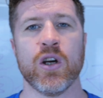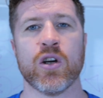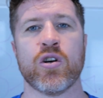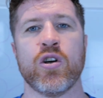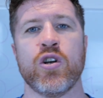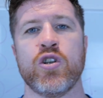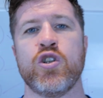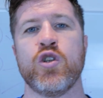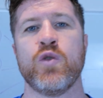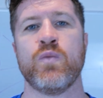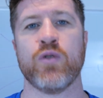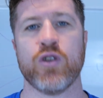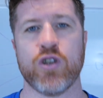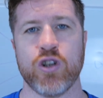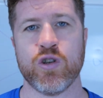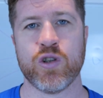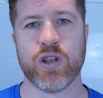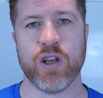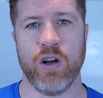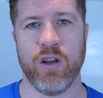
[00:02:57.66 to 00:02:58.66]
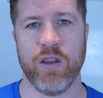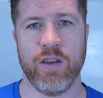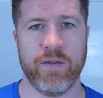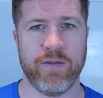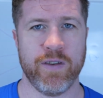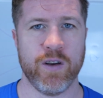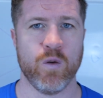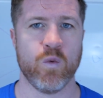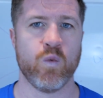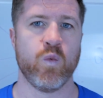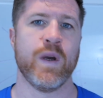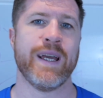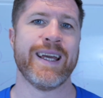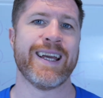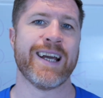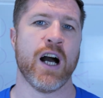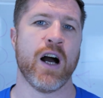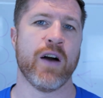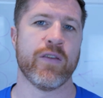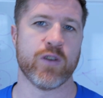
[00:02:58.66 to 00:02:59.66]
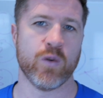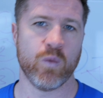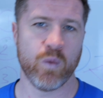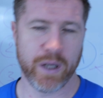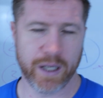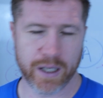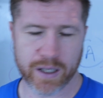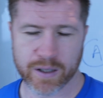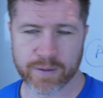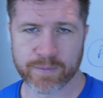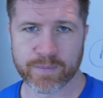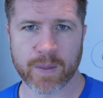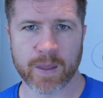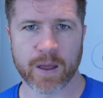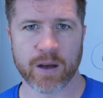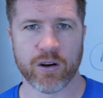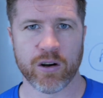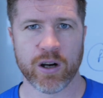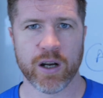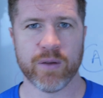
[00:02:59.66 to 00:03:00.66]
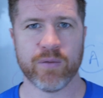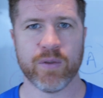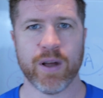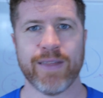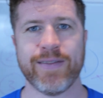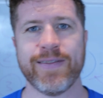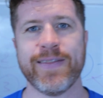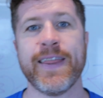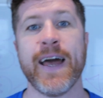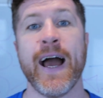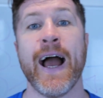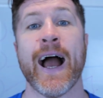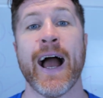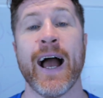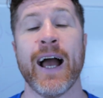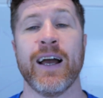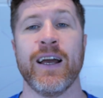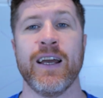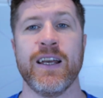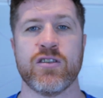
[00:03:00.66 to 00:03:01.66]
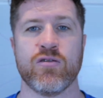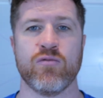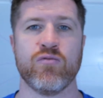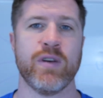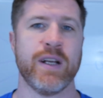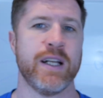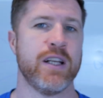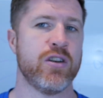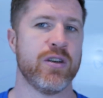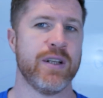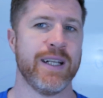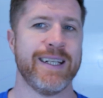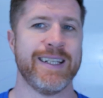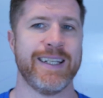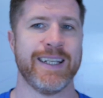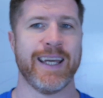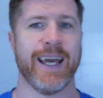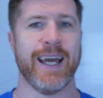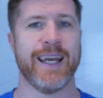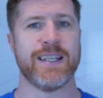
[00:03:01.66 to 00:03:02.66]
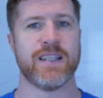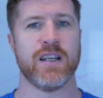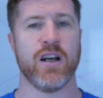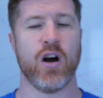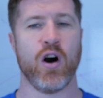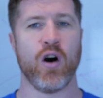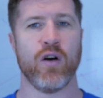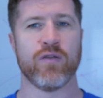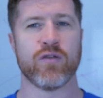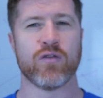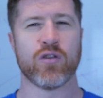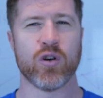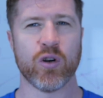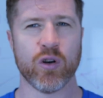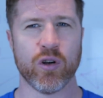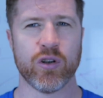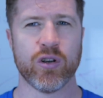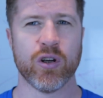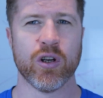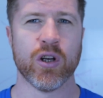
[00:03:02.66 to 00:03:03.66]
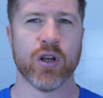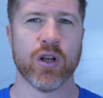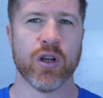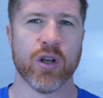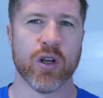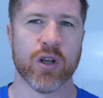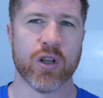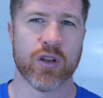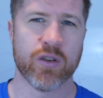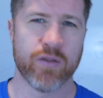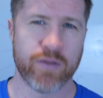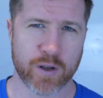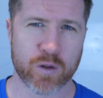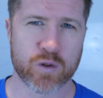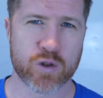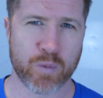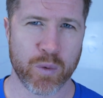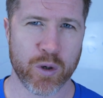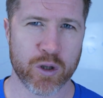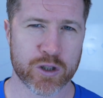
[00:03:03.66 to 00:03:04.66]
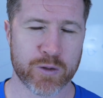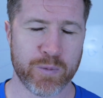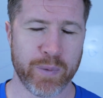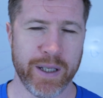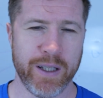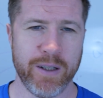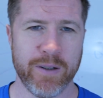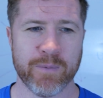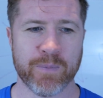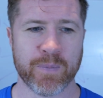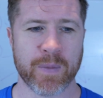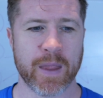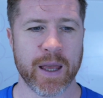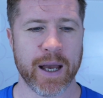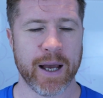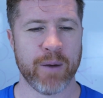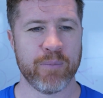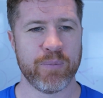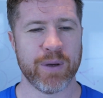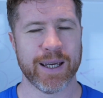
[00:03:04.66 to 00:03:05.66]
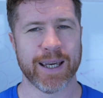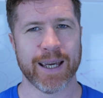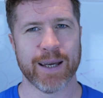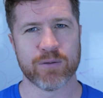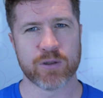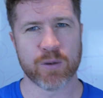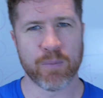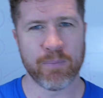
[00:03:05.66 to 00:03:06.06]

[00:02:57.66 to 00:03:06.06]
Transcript: could you produce it on the field week after week? All right, and that is a really good indicator of good field sport speed, being able